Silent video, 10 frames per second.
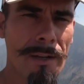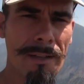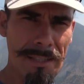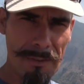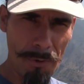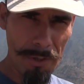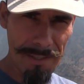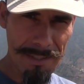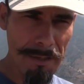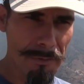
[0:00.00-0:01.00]
That's for the
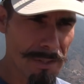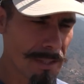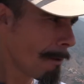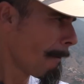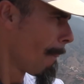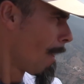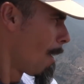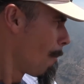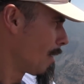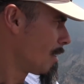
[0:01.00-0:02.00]
safety
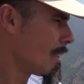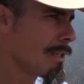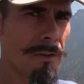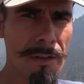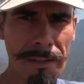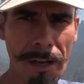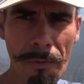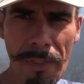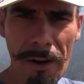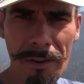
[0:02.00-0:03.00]
but here,
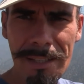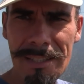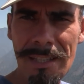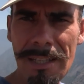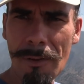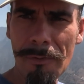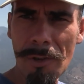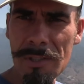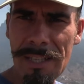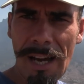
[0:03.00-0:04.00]
down there in the city of
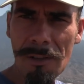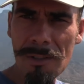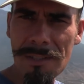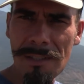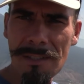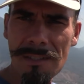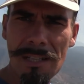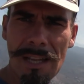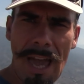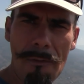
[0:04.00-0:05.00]
Los Llanos,
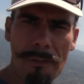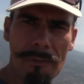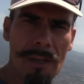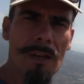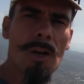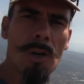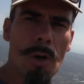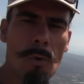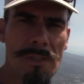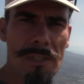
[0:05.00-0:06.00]
still everything
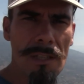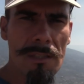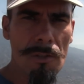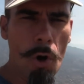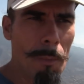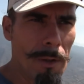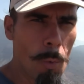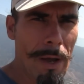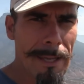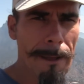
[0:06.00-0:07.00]
goes its normal
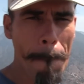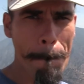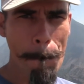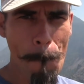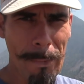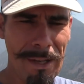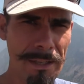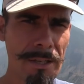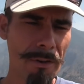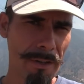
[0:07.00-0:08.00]
way.
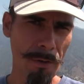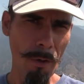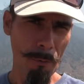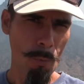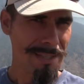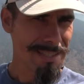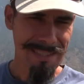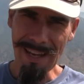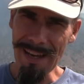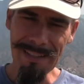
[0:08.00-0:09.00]
Here on the northwest
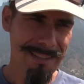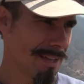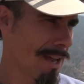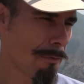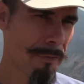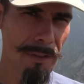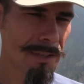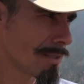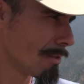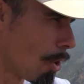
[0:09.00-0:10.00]
side, everything
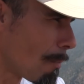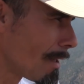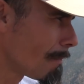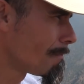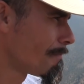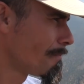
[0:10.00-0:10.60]
is normal.